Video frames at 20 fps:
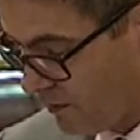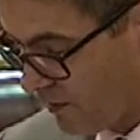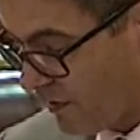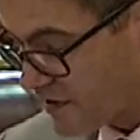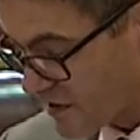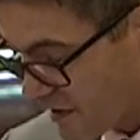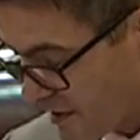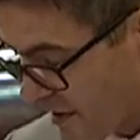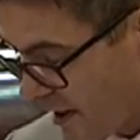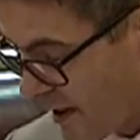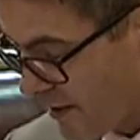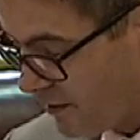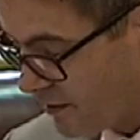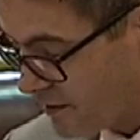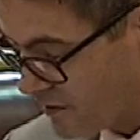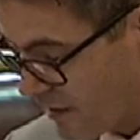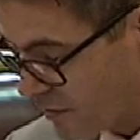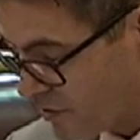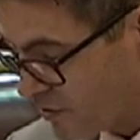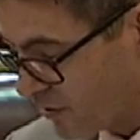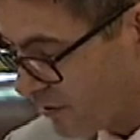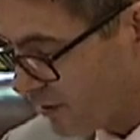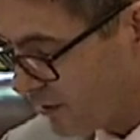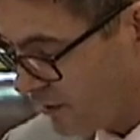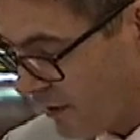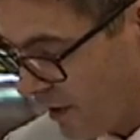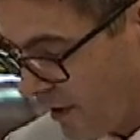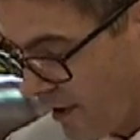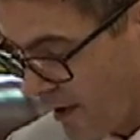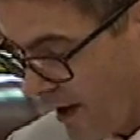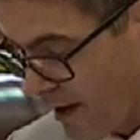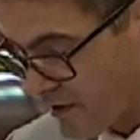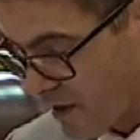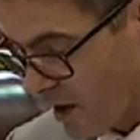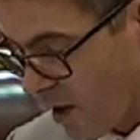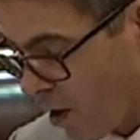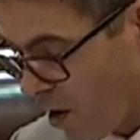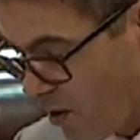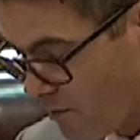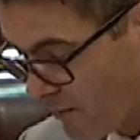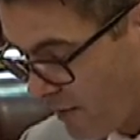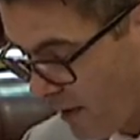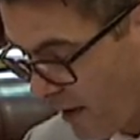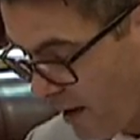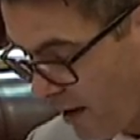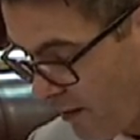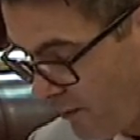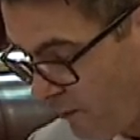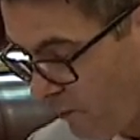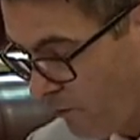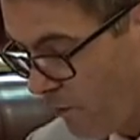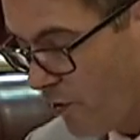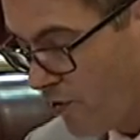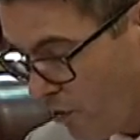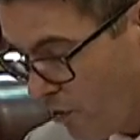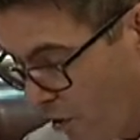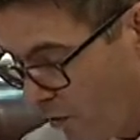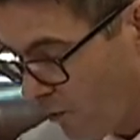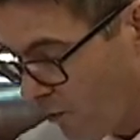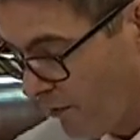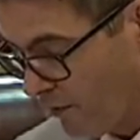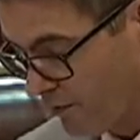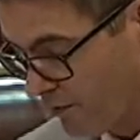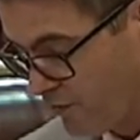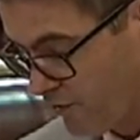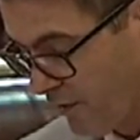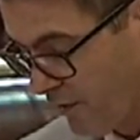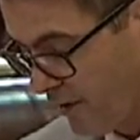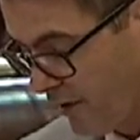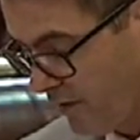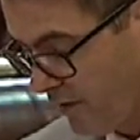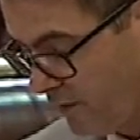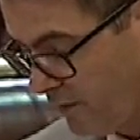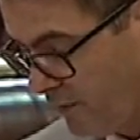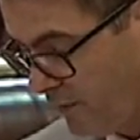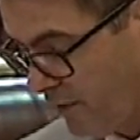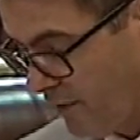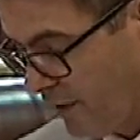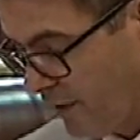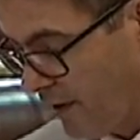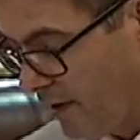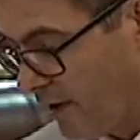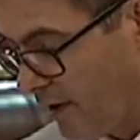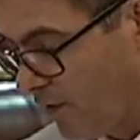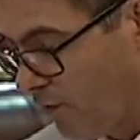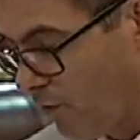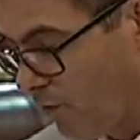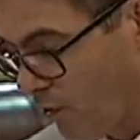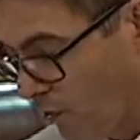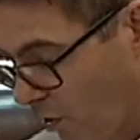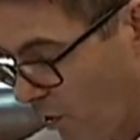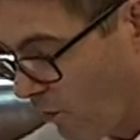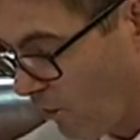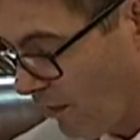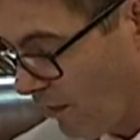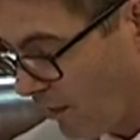designated essentially as a home guard, were not well trained and were not